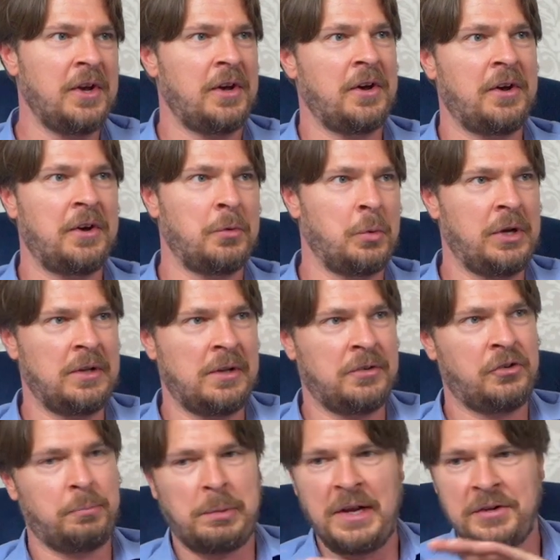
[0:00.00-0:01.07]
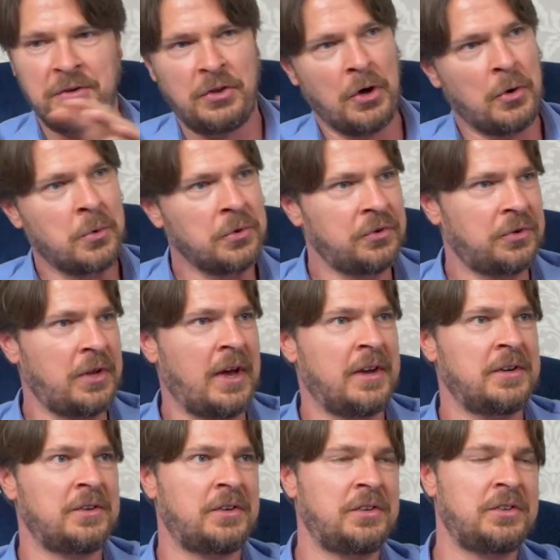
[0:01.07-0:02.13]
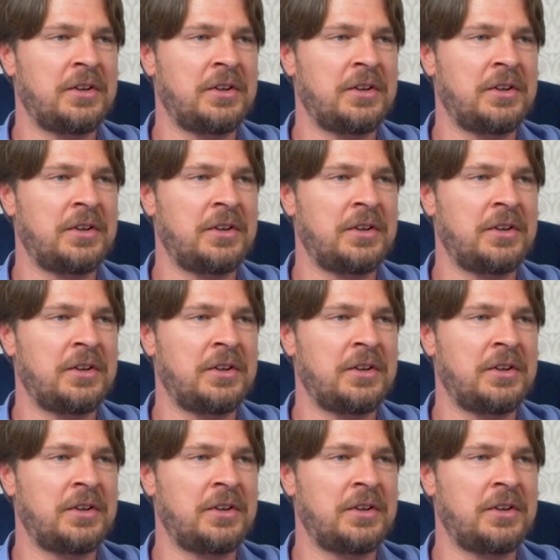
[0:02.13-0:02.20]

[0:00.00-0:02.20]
we'll split those, and